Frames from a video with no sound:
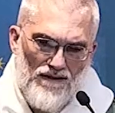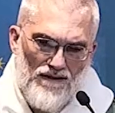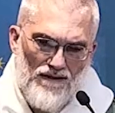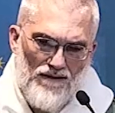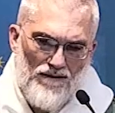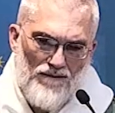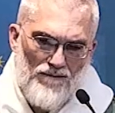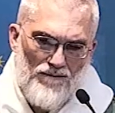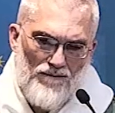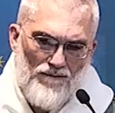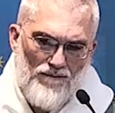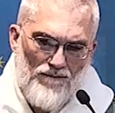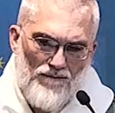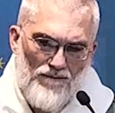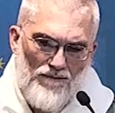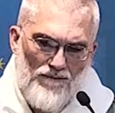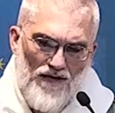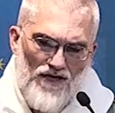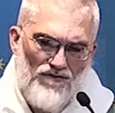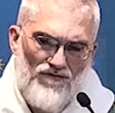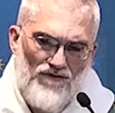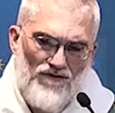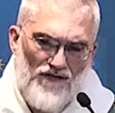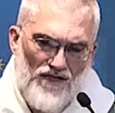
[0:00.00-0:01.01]
Pious
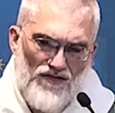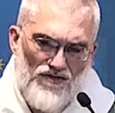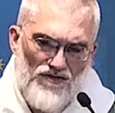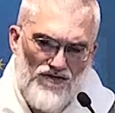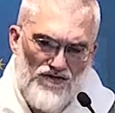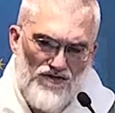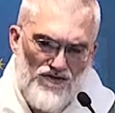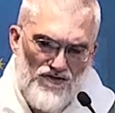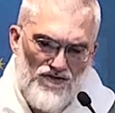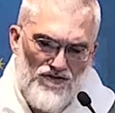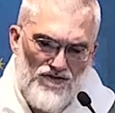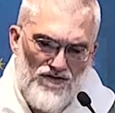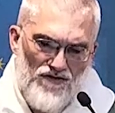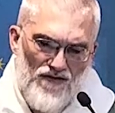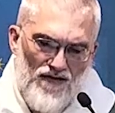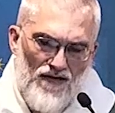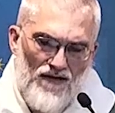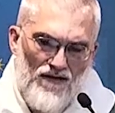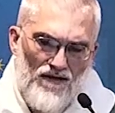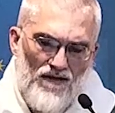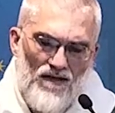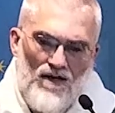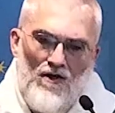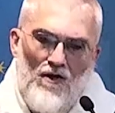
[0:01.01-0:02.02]
reflections do
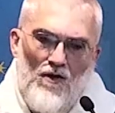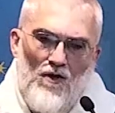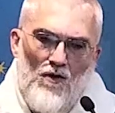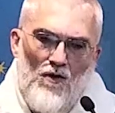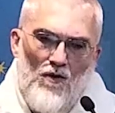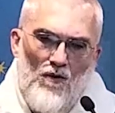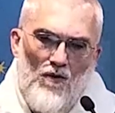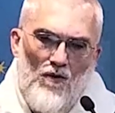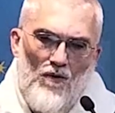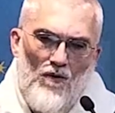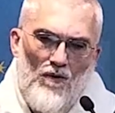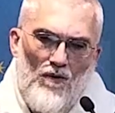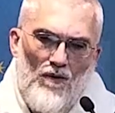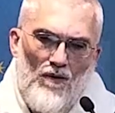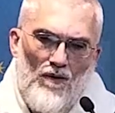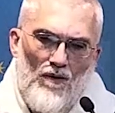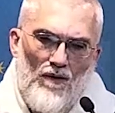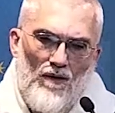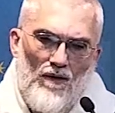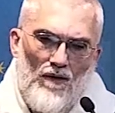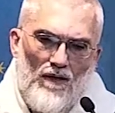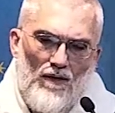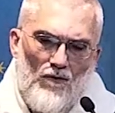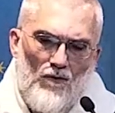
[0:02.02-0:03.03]
not
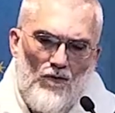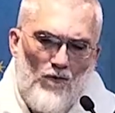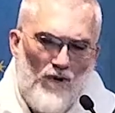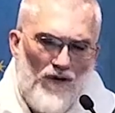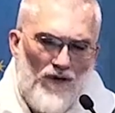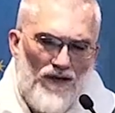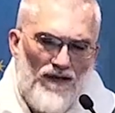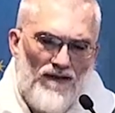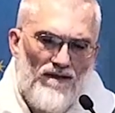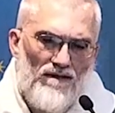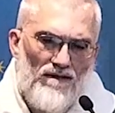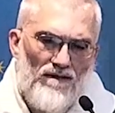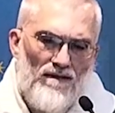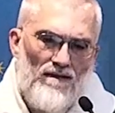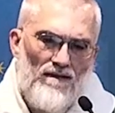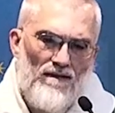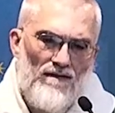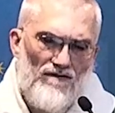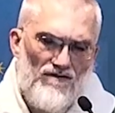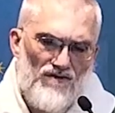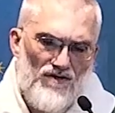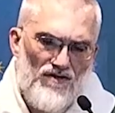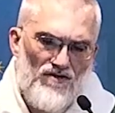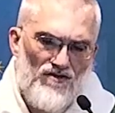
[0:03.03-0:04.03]
win
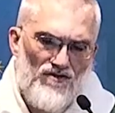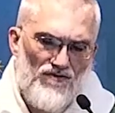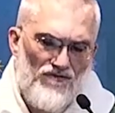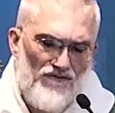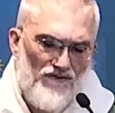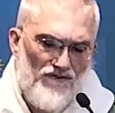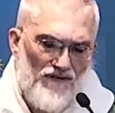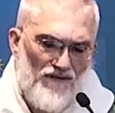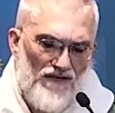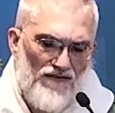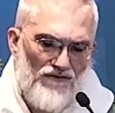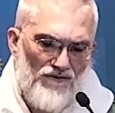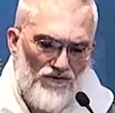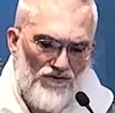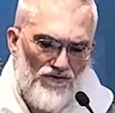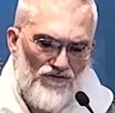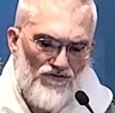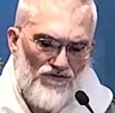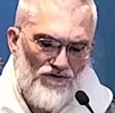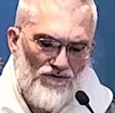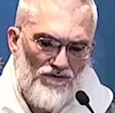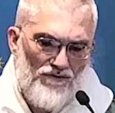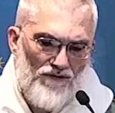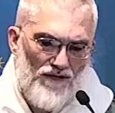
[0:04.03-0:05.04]
such favors
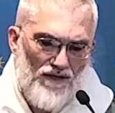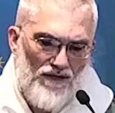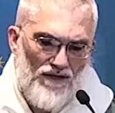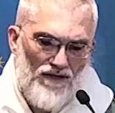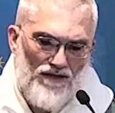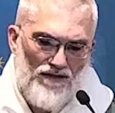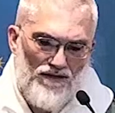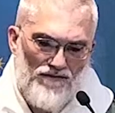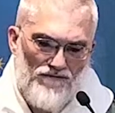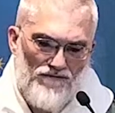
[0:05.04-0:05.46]
from God.